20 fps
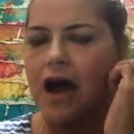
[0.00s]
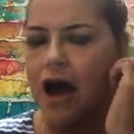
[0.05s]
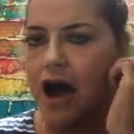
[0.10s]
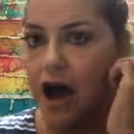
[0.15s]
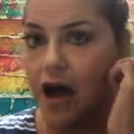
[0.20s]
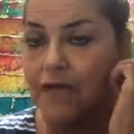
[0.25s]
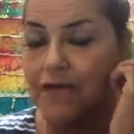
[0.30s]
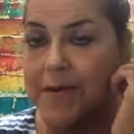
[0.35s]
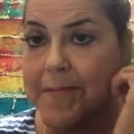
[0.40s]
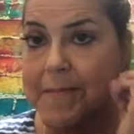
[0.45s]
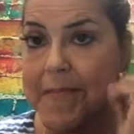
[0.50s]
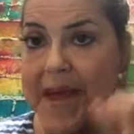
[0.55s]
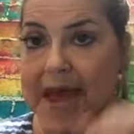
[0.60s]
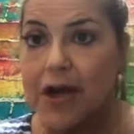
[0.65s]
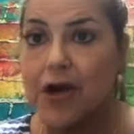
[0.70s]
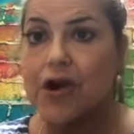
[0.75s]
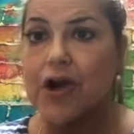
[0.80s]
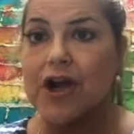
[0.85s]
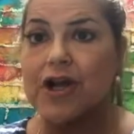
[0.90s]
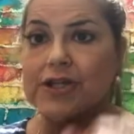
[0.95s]
of a
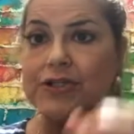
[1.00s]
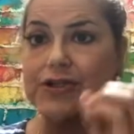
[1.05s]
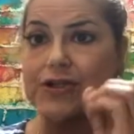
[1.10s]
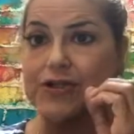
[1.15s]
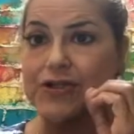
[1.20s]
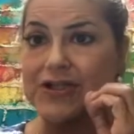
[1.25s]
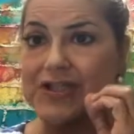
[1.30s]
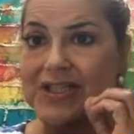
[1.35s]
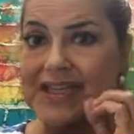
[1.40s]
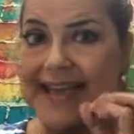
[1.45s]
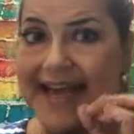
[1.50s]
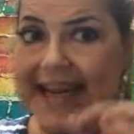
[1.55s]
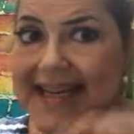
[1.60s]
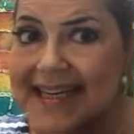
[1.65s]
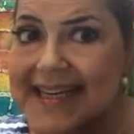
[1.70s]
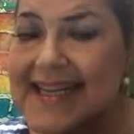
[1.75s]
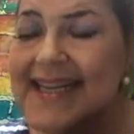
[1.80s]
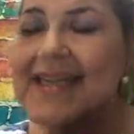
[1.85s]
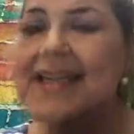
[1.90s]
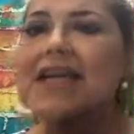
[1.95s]
better
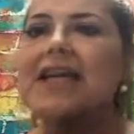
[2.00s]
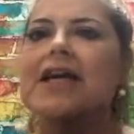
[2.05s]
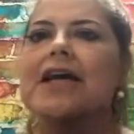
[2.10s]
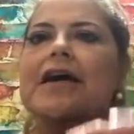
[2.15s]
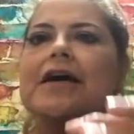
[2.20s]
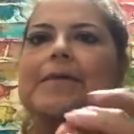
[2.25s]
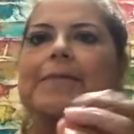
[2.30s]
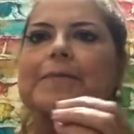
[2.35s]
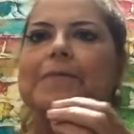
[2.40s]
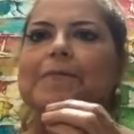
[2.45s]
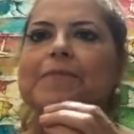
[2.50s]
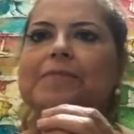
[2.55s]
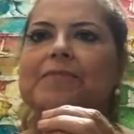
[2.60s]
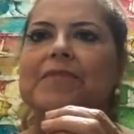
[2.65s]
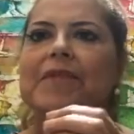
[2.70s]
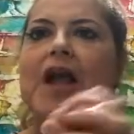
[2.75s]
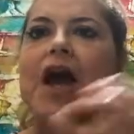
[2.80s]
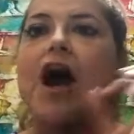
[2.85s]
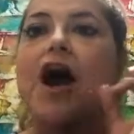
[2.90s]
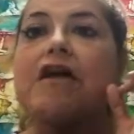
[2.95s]
understanding
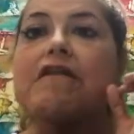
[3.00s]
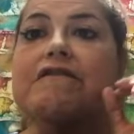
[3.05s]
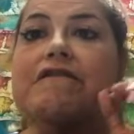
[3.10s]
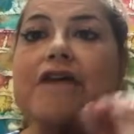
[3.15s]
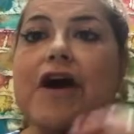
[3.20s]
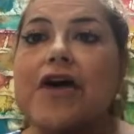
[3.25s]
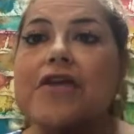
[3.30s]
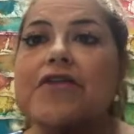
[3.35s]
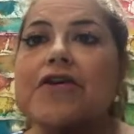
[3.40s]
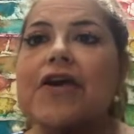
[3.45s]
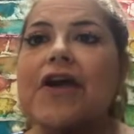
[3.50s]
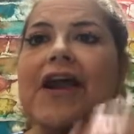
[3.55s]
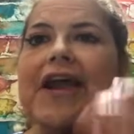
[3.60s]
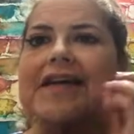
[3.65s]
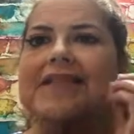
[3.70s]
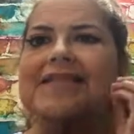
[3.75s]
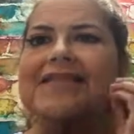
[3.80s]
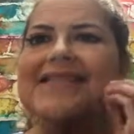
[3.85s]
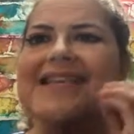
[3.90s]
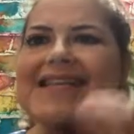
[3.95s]
of other
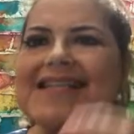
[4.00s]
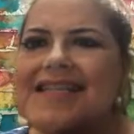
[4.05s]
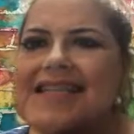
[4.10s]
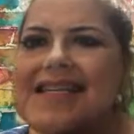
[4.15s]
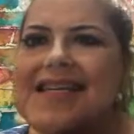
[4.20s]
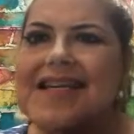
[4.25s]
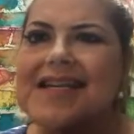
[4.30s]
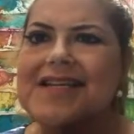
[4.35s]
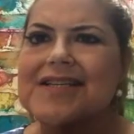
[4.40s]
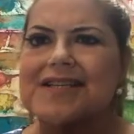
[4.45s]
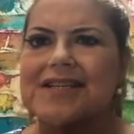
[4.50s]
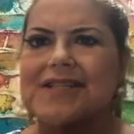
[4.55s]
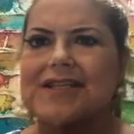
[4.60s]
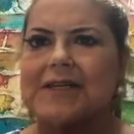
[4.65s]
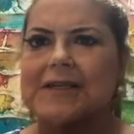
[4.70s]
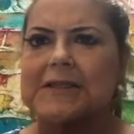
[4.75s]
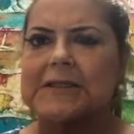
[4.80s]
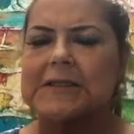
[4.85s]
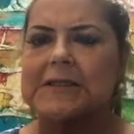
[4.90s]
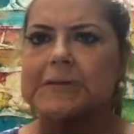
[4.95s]
ethnicities.
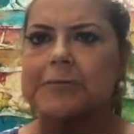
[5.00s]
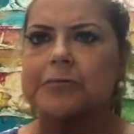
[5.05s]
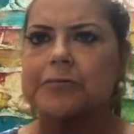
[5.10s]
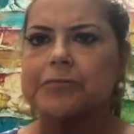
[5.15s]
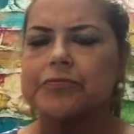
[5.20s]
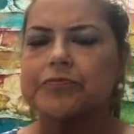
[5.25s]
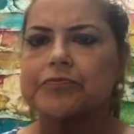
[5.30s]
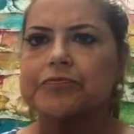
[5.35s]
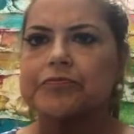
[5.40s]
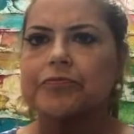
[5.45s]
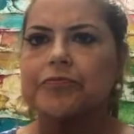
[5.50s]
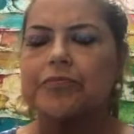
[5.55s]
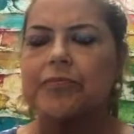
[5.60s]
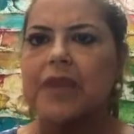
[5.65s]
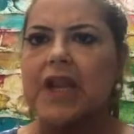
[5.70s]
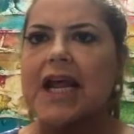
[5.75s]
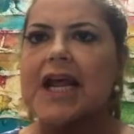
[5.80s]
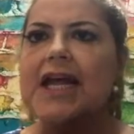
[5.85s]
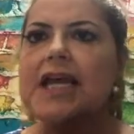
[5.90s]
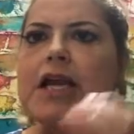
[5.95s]

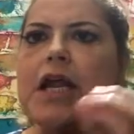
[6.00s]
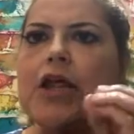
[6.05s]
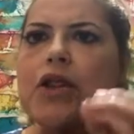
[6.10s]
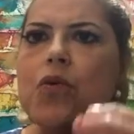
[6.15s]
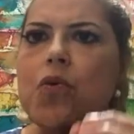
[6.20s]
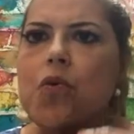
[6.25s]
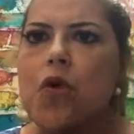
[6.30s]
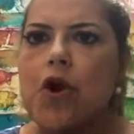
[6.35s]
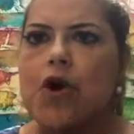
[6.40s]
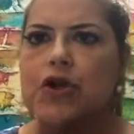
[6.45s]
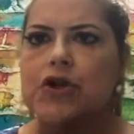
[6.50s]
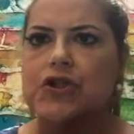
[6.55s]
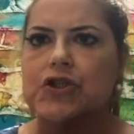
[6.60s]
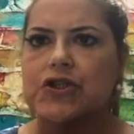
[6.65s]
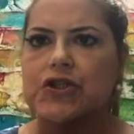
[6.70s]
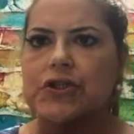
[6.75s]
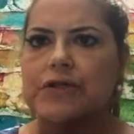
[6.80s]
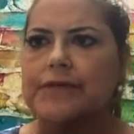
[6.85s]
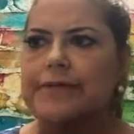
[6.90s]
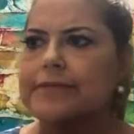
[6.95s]
In other words,